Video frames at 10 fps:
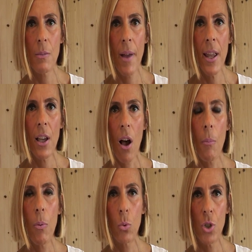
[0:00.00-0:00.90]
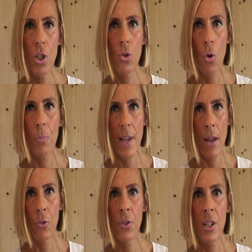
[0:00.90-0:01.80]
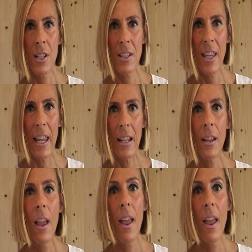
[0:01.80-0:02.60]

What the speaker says: makeup will just drop down onto the skin.